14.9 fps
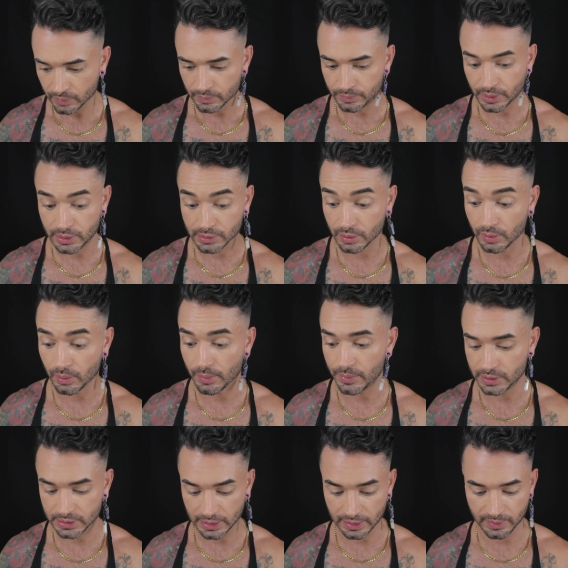Brush through it one more
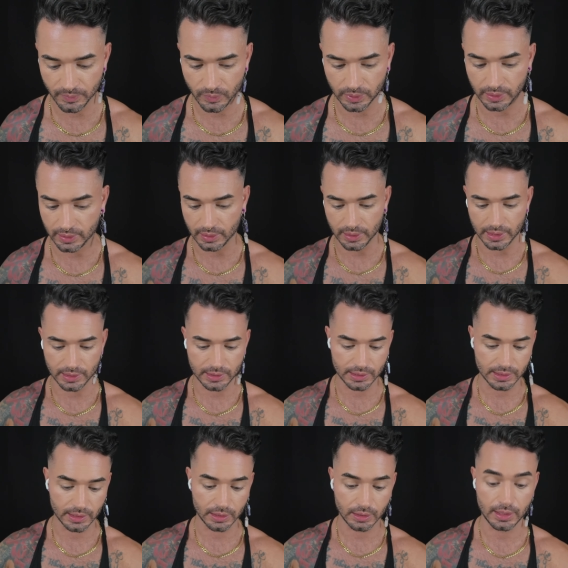time with just
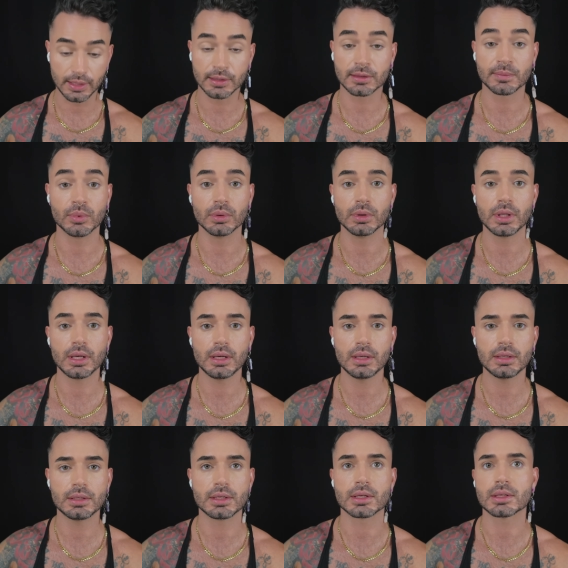a clean
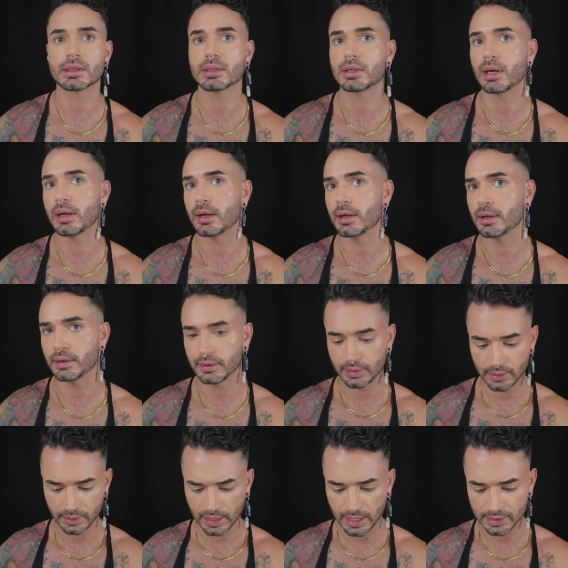spoolie, just to,
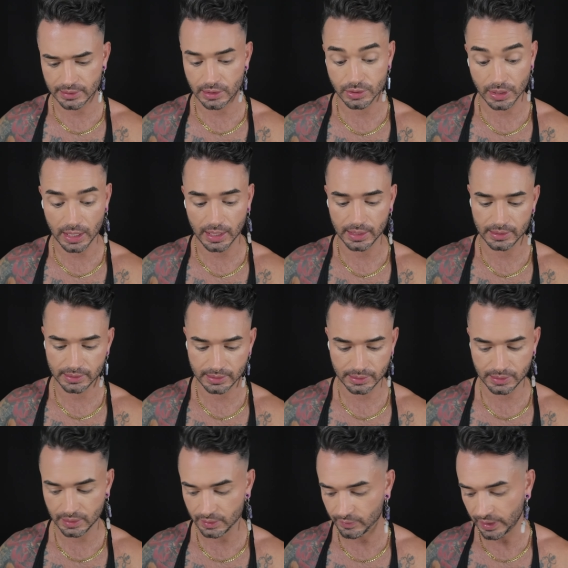as it dries,
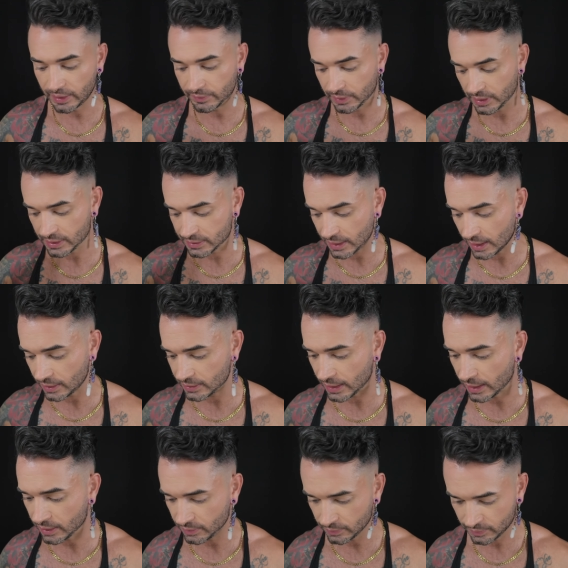to like really set it
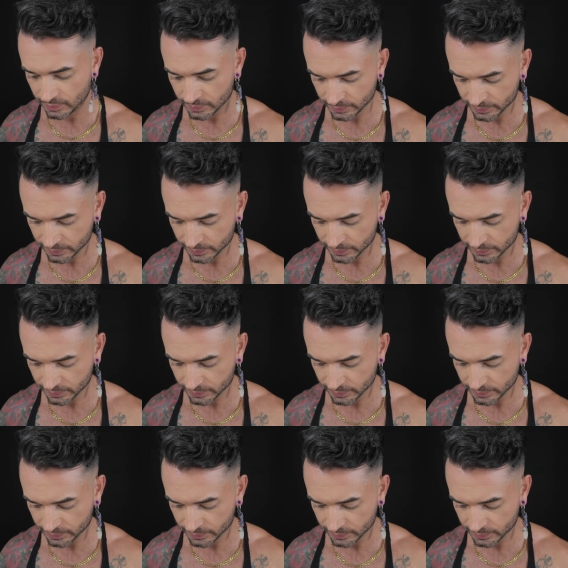down.